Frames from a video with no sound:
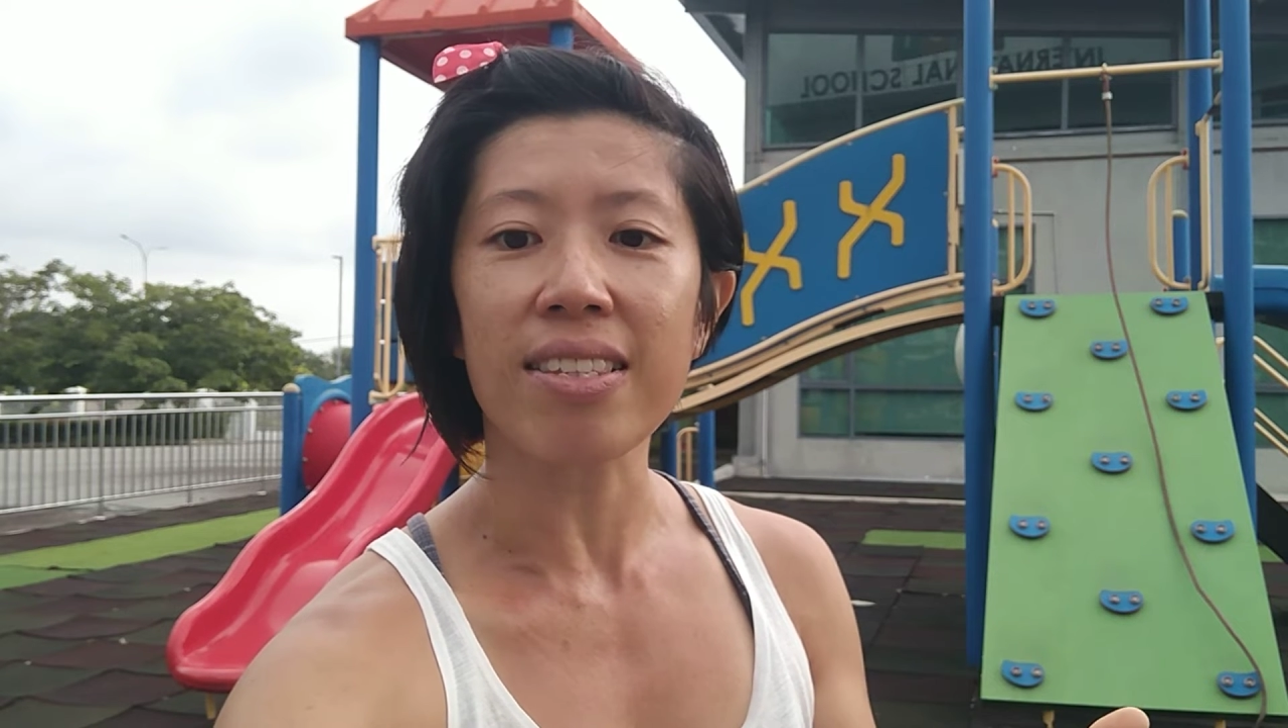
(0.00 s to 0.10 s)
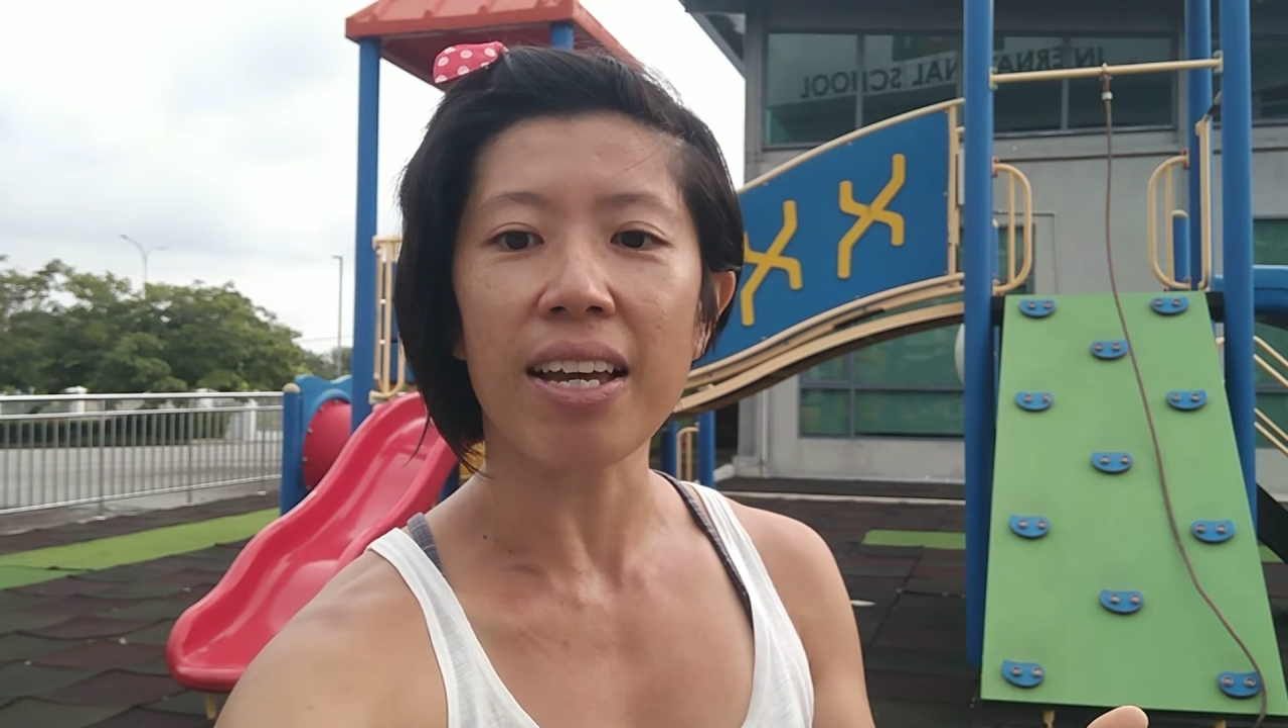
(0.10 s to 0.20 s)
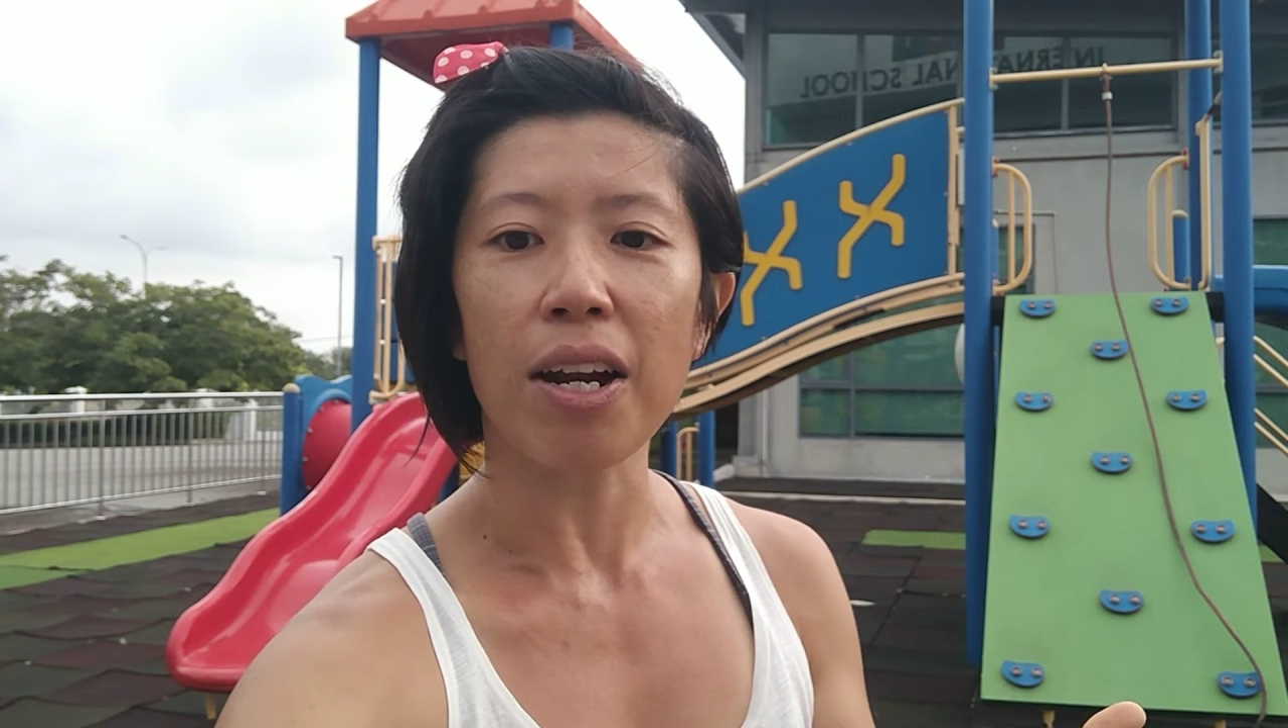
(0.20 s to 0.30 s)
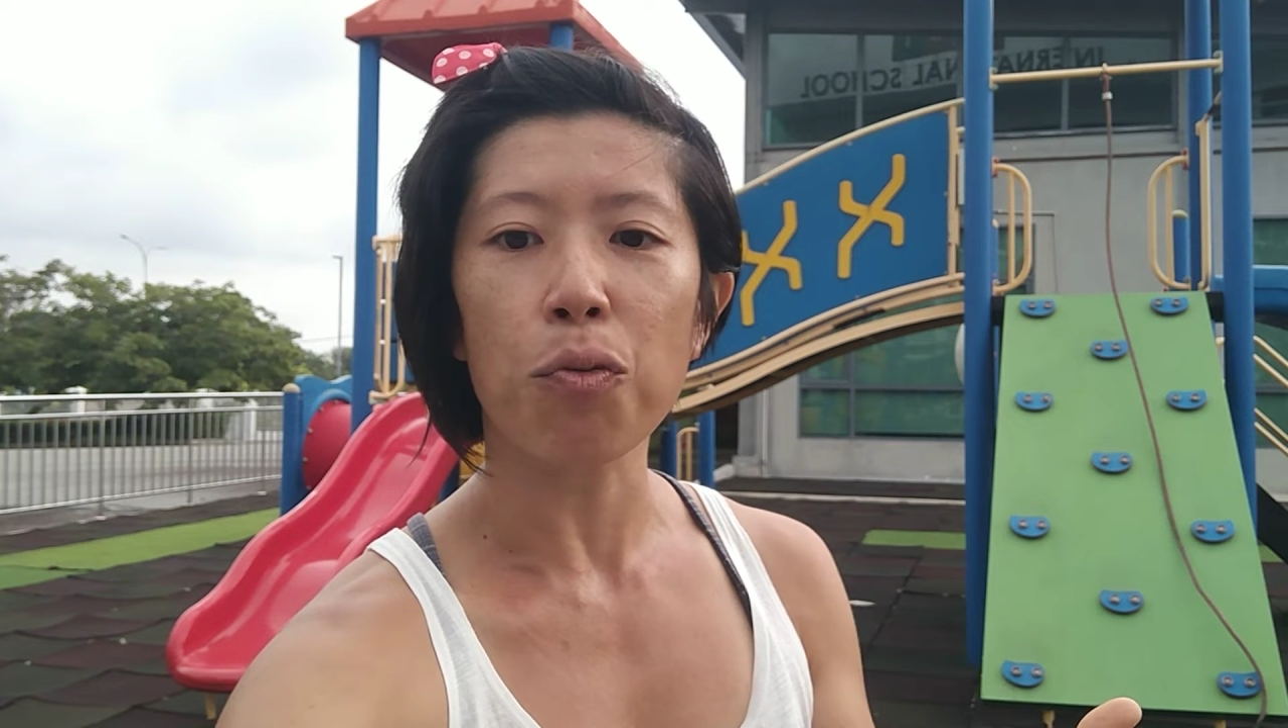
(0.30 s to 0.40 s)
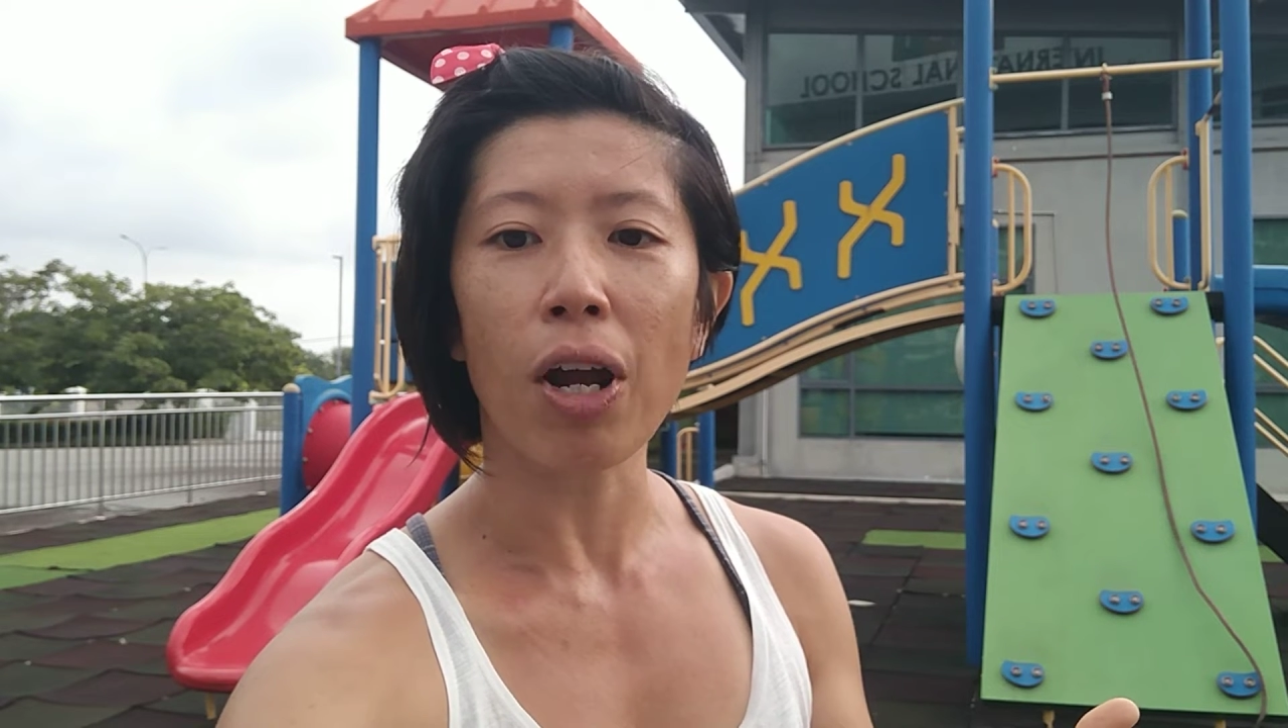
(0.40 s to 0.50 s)

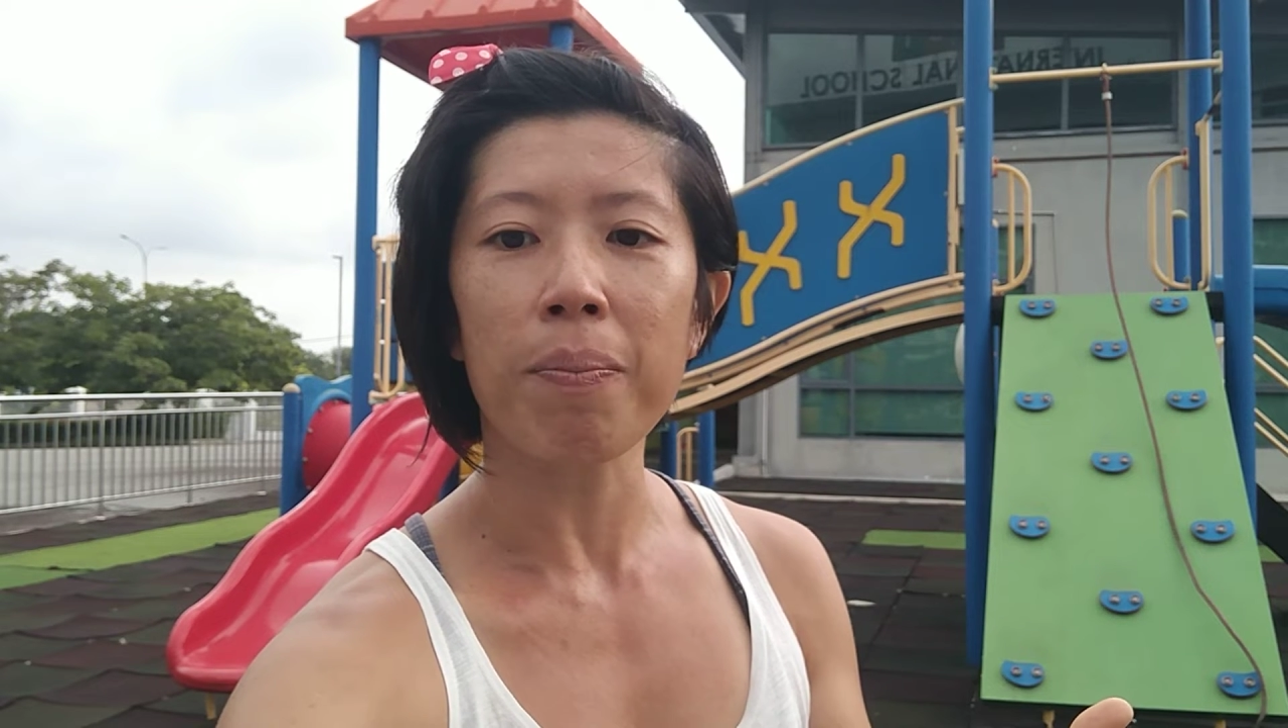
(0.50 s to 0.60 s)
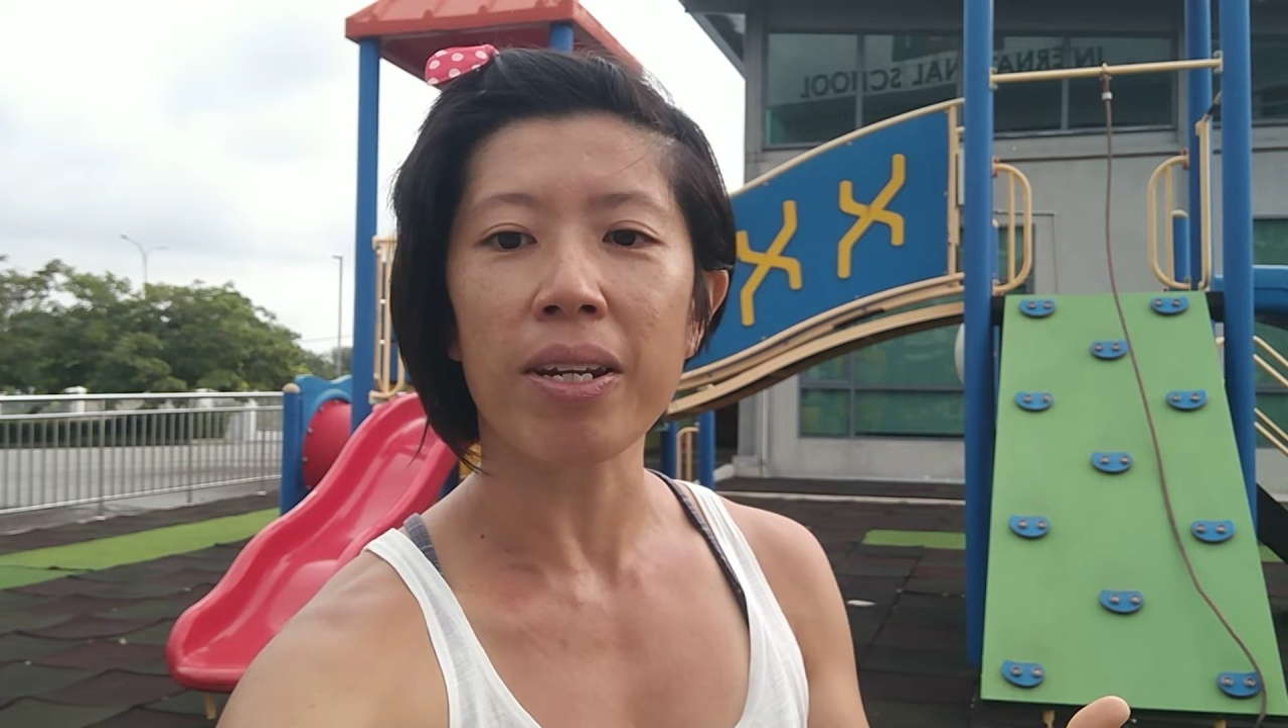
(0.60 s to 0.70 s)
that are ripe